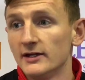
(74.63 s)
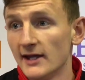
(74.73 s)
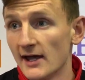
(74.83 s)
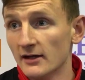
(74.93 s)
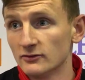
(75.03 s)

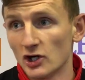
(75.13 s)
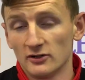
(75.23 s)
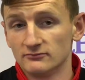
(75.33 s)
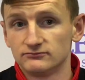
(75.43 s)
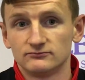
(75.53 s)
Yeah,
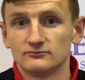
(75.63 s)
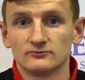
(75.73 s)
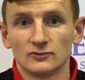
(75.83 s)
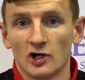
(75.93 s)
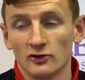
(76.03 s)
got
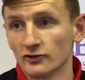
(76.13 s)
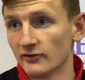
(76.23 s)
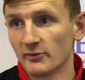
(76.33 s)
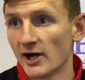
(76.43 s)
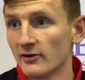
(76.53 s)
a look
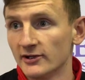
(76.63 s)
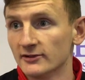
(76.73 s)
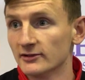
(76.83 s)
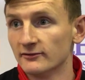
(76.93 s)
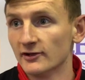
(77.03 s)
to Brownie
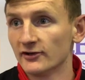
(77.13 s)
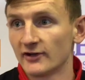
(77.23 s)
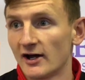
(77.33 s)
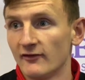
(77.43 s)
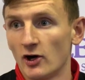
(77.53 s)
in the
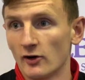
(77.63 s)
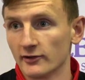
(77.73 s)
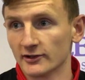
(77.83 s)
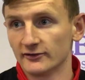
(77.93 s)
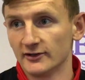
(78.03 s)
first half at
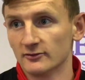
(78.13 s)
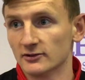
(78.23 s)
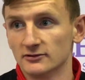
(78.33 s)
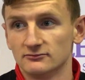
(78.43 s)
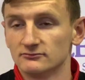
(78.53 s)
Orient because he
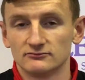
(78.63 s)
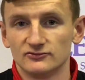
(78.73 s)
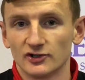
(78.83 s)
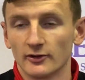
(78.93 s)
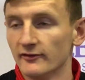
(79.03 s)
were
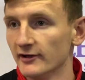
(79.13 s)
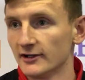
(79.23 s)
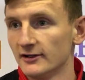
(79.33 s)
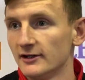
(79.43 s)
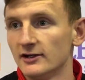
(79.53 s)

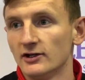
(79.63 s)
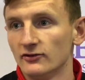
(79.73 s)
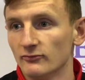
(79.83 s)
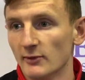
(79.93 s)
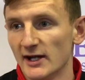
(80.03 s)
terrific.
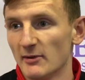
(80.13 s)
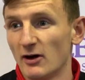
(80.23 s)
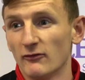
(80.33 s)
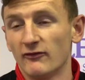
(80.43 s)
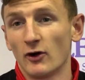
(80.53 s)
Made
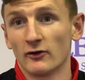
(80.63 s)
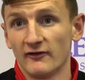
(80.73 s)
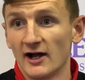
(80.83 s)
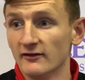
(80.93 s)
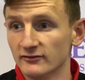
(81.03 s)
about 4 or
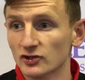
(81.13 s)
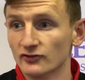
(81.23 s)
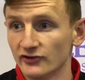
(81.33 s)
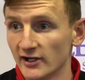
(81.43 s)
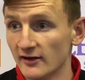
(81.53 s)
5
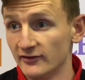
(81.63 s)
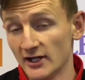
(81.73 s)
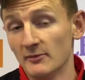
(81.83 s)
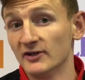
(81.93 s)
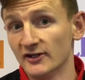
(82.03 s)
good saves.
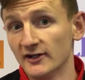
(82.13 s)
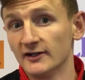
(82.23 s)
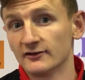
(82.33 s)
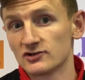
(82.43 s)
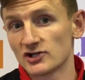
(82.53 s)
They missed a
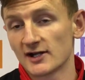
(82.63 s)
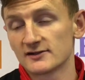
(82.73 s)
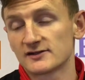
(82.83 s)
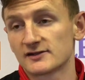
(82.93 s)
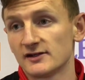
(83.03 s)
decent
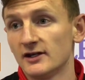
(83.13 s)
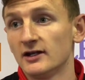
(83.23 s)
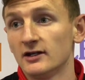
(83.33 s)
chance.